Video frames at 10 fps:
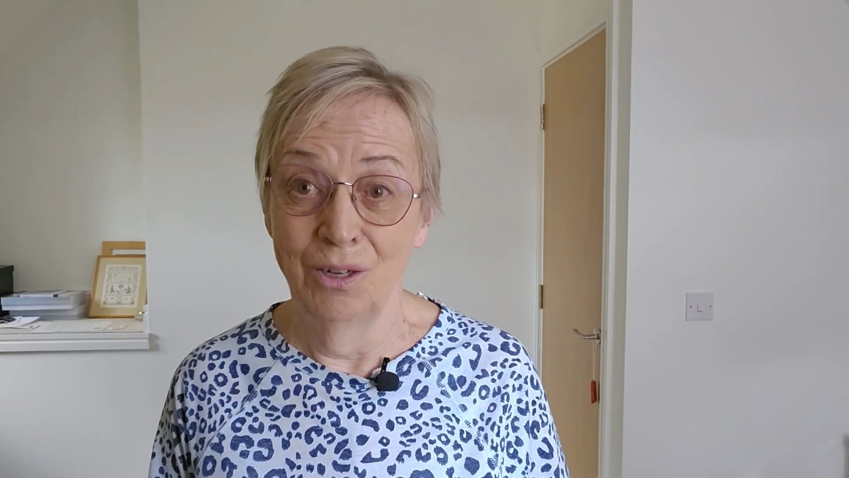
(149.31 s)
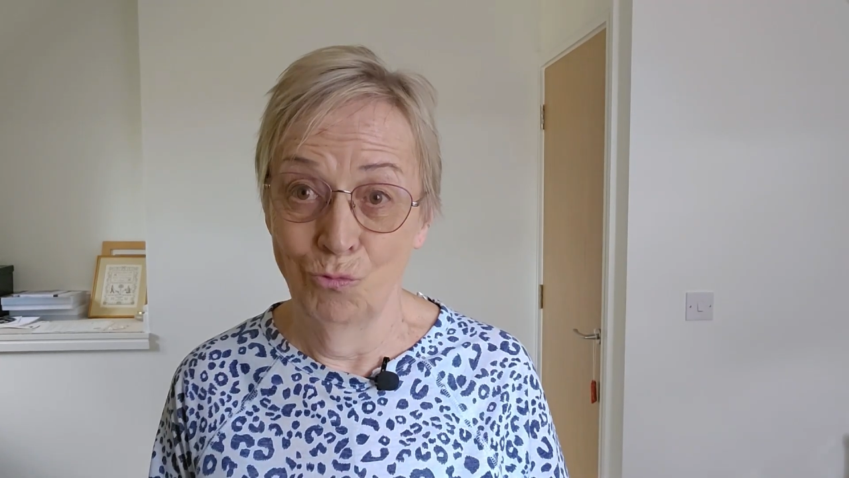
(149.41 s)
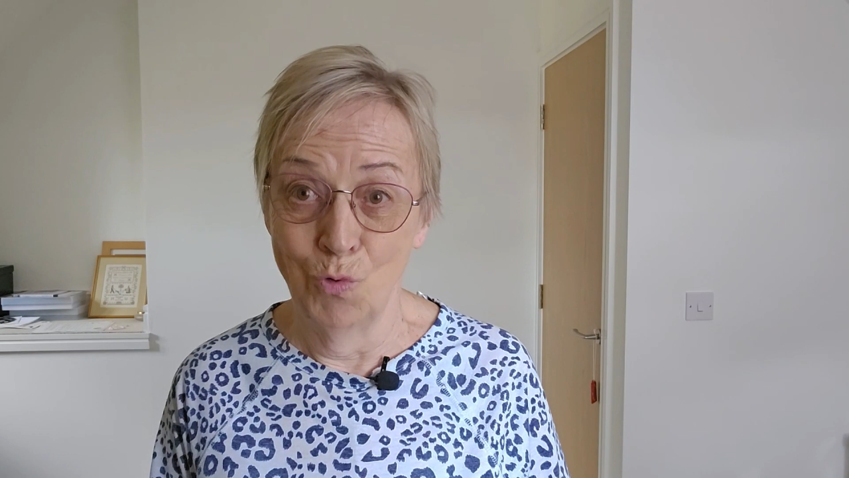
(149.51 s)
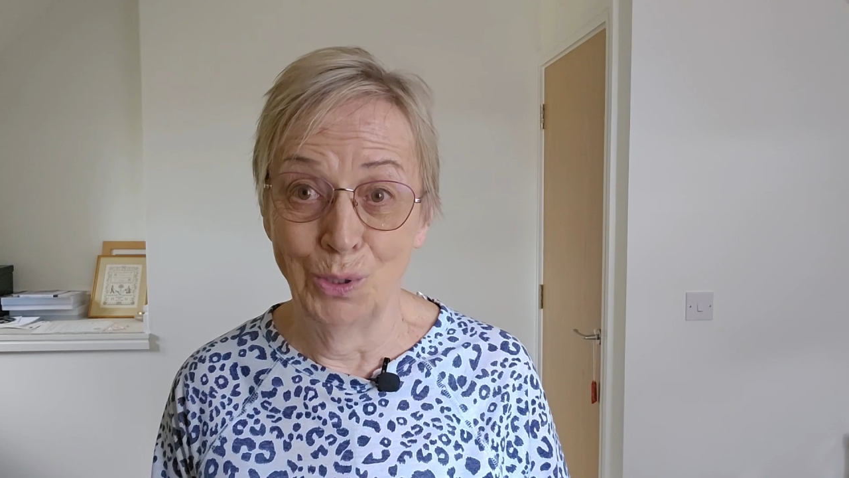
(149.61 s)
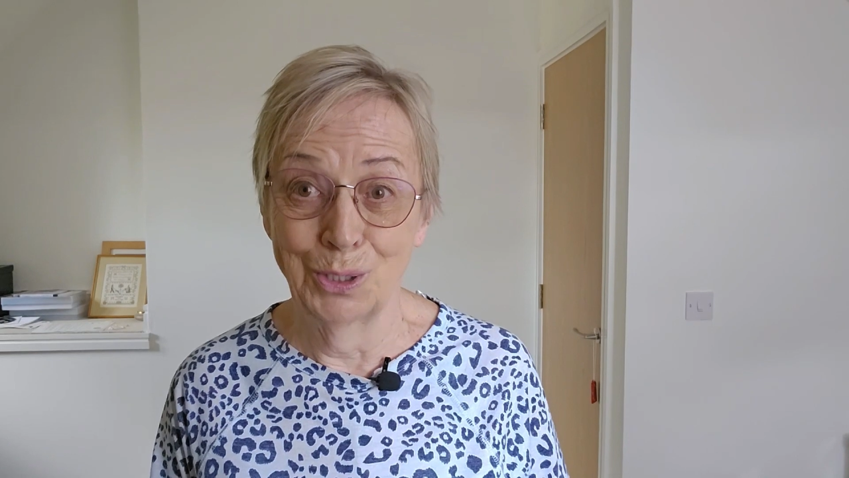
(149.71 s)

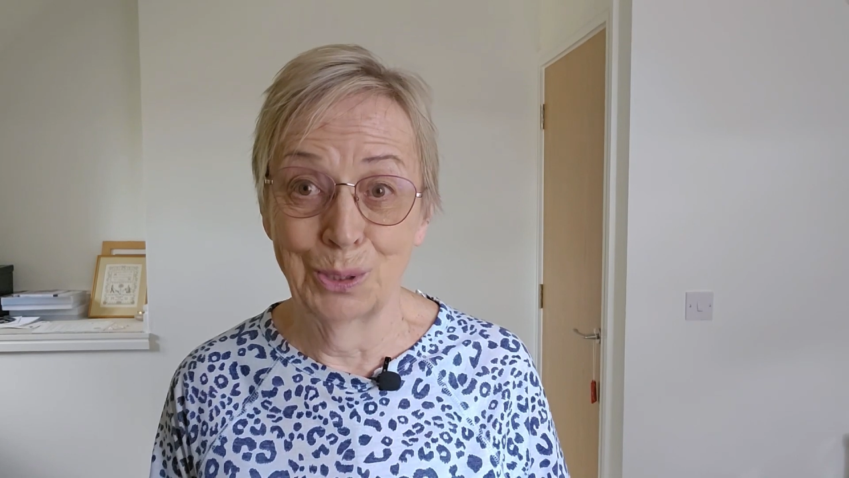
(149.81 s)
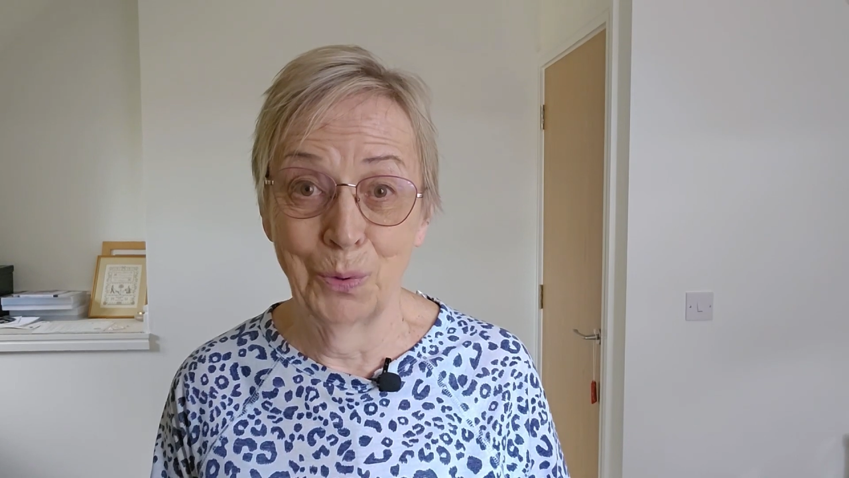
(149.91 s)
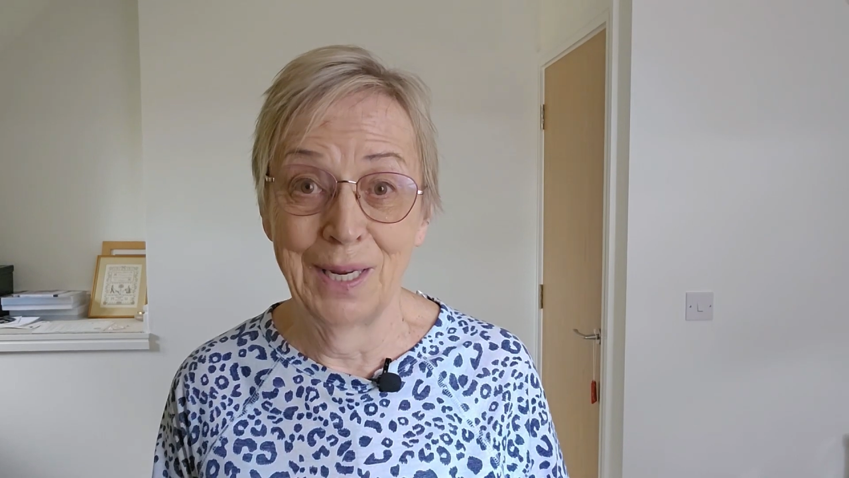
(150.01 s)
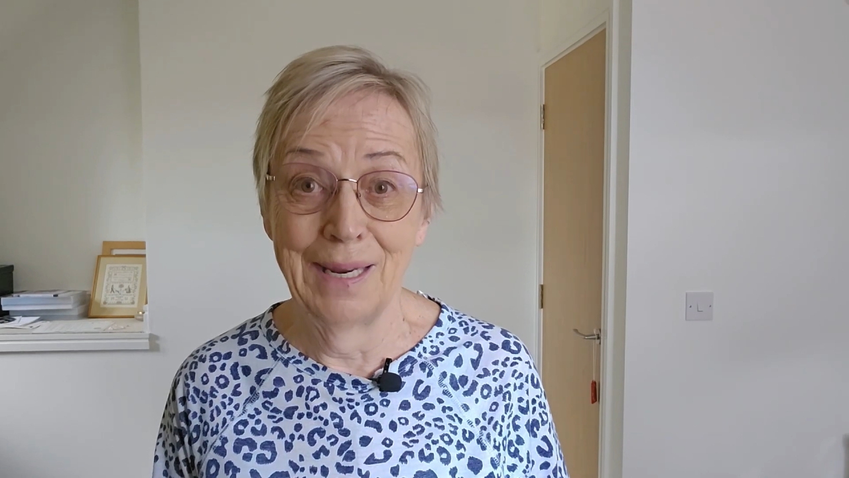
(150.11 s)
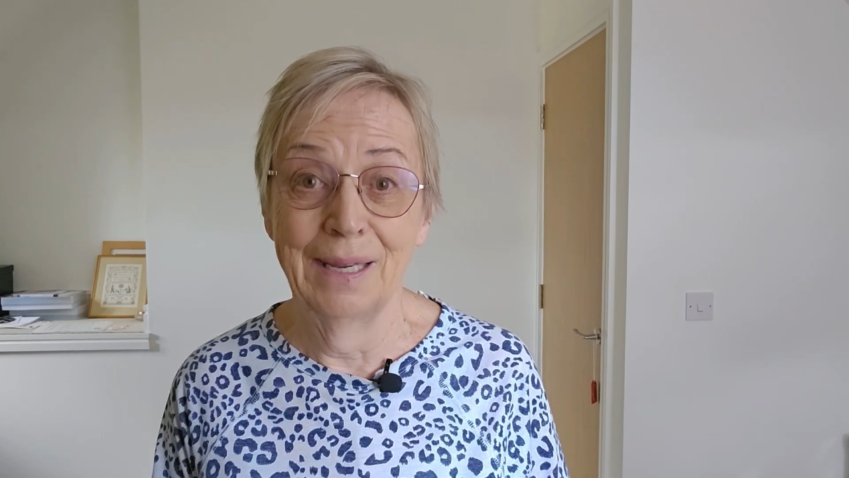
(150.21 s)
once a
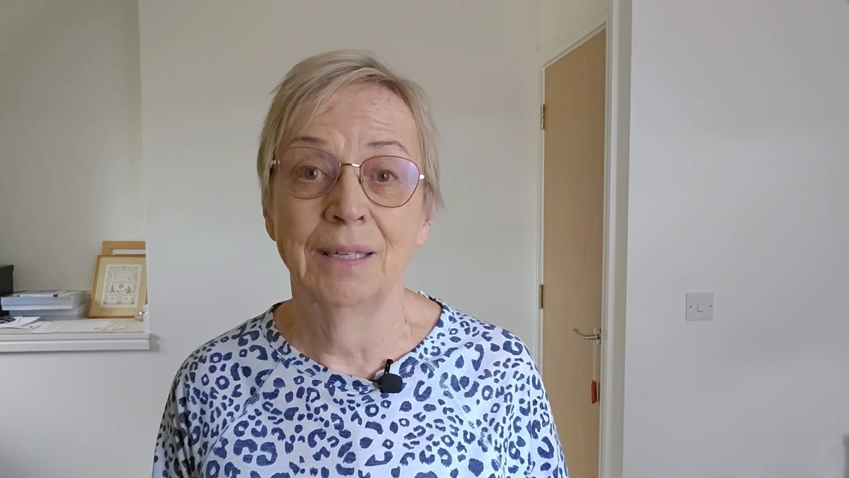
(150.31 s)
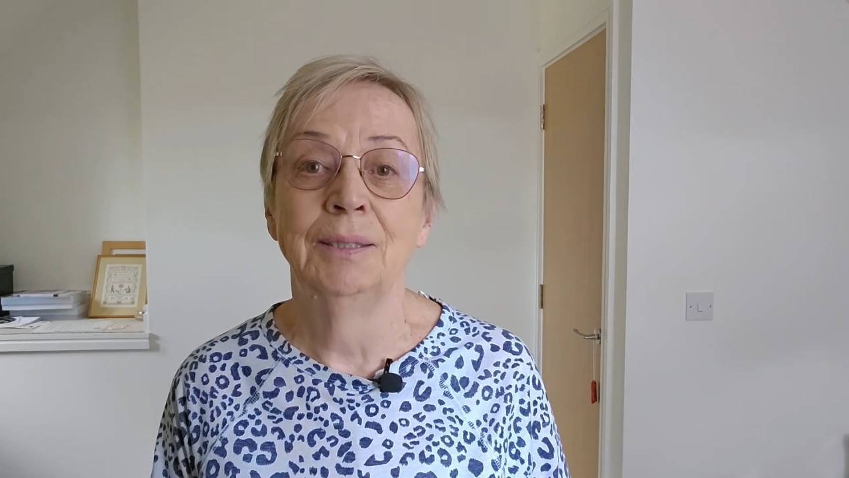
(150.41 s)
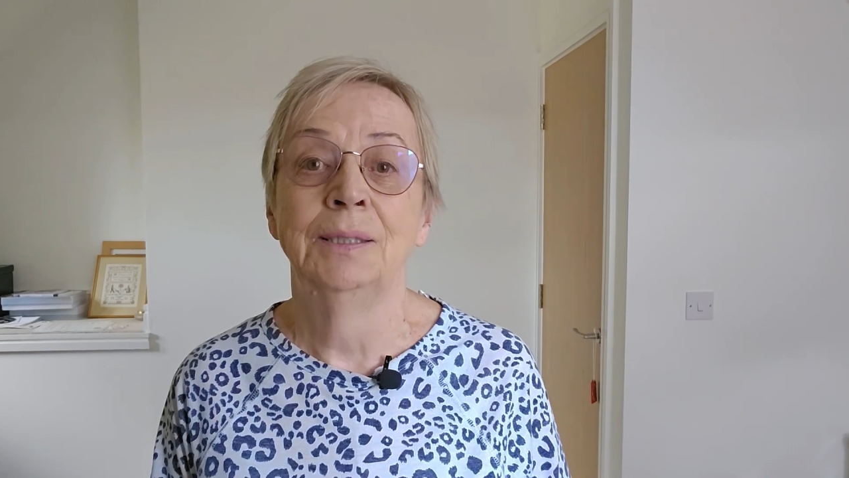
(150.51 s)
week.